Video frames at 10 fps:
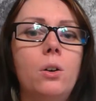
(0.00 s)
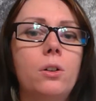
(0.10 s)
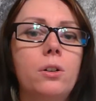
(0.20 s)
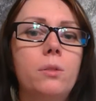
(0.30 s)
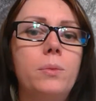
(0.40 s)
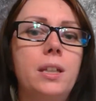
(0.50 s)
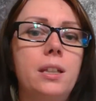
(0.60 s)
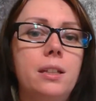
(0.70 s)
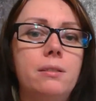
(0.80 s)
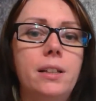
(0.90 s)
or
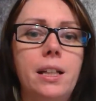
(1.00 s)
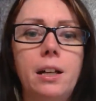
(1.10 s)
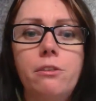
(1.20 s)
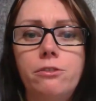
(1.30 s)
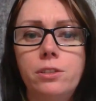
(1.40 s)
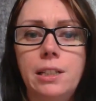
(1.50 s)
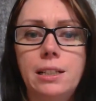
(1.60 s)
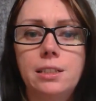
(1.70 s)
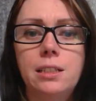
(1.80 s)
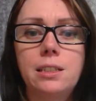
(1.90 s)
be like helpful in
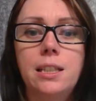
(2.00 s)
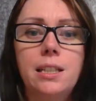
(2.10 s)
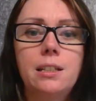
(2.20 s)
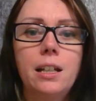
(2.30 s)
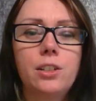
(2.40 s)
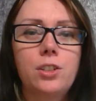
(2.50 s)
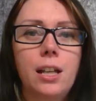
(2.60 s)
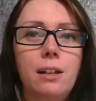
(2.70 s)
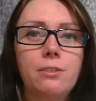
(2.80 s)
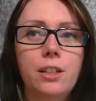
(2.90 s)
that sense, and they didn't actually
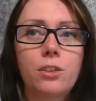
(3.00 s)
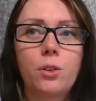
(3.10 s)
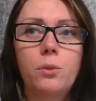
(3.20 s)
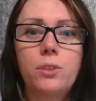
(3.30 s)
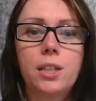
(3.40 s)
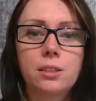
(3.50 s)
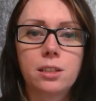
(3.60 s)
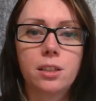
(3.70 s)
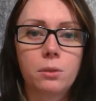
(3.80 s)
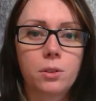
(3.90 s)
have like their own things
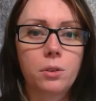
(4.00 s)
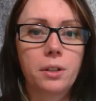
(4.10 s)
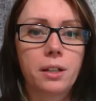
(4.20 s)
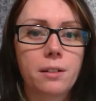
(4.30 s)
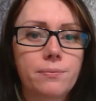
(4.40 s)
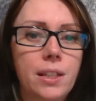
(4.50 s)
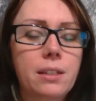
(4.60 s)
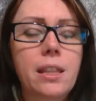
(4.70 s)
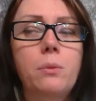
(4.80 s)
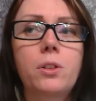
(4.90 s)
that they were going on,
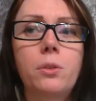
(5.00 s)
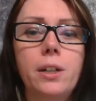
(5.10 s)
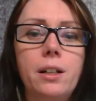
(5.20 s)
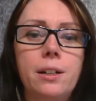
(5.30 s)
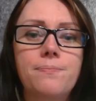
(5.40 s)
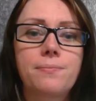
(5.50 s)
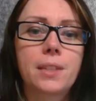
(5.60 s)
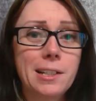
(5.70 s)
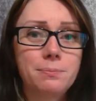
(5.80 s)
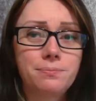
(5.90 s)
that were going on.
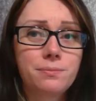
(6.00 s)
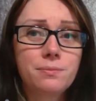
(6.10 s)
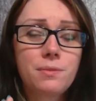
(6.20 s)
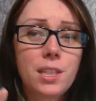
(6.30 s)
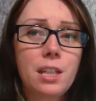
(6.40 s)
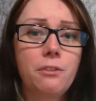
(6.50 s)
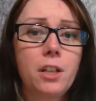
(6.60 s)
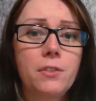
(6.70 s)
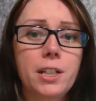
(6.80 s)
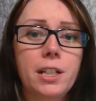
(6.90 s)
But if you
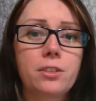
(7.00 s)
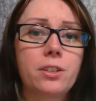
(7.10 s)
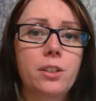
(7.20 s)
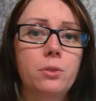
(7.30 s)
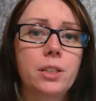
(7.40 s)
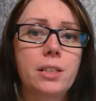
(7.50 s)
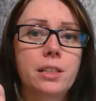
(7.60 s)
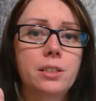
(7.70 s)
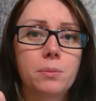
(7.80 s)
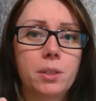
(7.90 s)
have a character that only
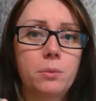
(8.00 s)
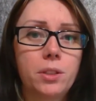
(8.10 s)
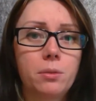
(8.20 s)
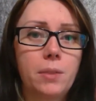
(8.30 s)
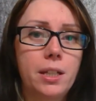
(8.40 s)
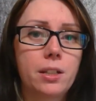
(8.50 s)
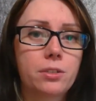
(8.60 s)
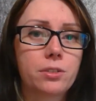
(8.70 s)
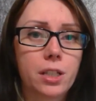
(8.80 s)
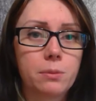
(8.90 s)
does something when your main
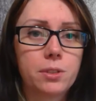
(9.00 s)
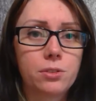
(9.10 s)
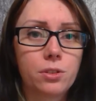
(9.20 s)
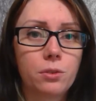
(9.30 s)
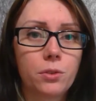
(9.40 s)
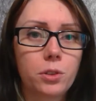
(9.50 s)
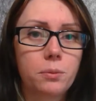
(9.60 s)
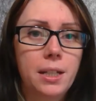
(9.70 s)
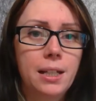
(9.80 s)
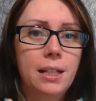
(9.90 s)
character comes into the
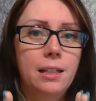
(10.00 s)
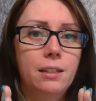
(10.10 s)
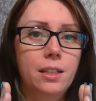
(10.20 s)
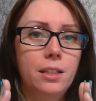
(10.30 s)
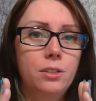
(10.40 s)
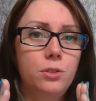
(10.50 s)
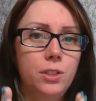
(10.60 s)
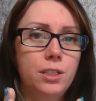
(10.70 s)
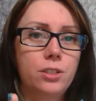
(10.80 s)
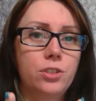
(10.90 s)
room, then you
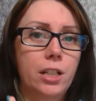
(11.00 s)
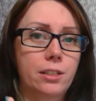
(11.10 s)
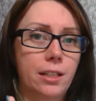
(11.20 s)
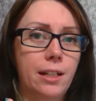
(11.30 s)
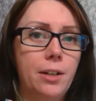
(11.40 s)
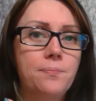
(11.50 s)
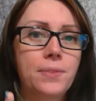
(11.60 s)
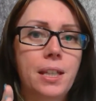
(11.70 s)
need to check that out.